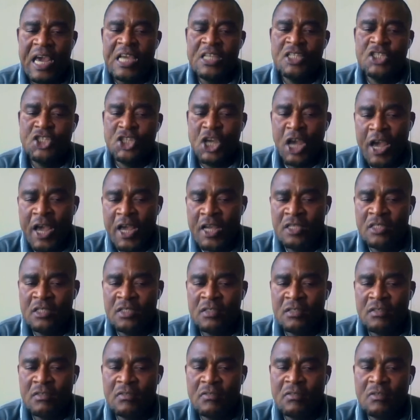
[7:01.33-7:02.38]
a
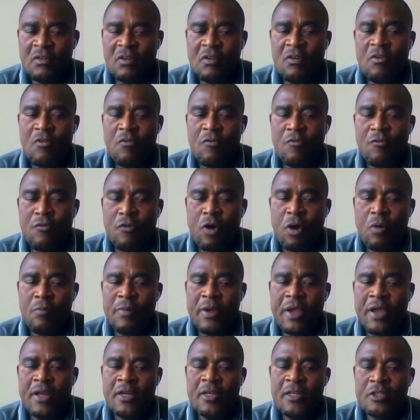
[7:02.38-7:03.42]
change
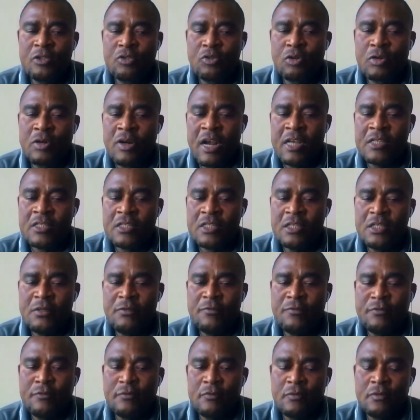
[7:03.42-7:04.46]
from a
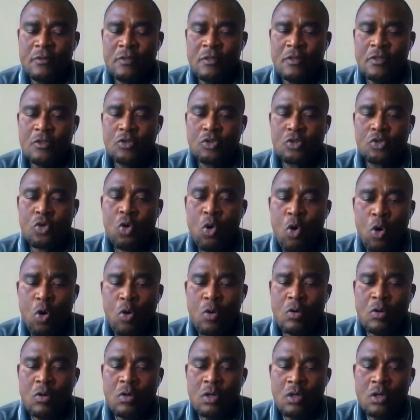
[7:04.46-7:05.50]
retrogressive
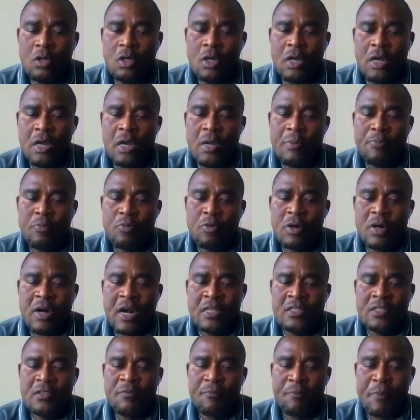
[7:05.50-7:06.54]
to a
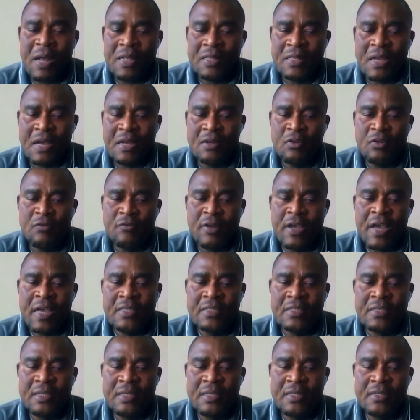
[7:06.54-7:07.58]
progressive pattern of
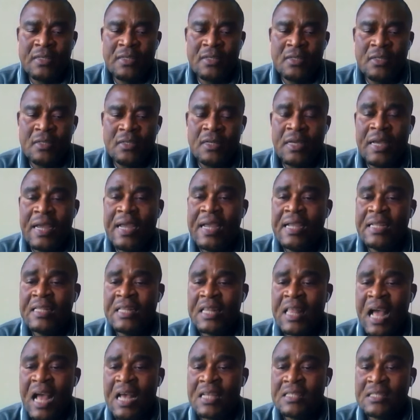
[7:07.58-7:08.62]
getting a
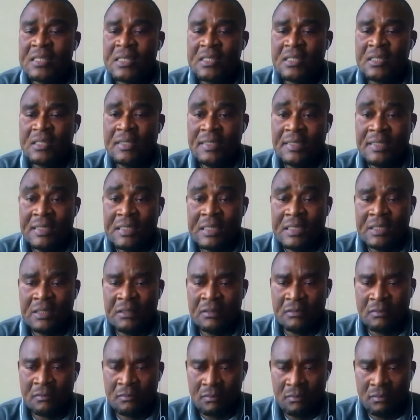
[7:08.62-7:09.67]
task
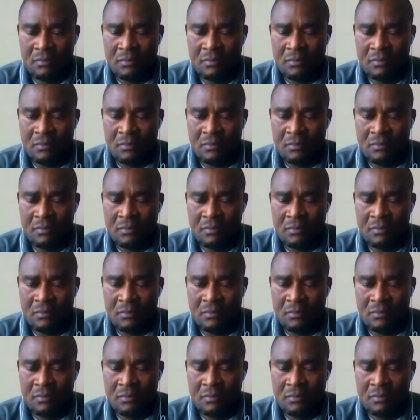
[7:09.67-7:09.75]
done,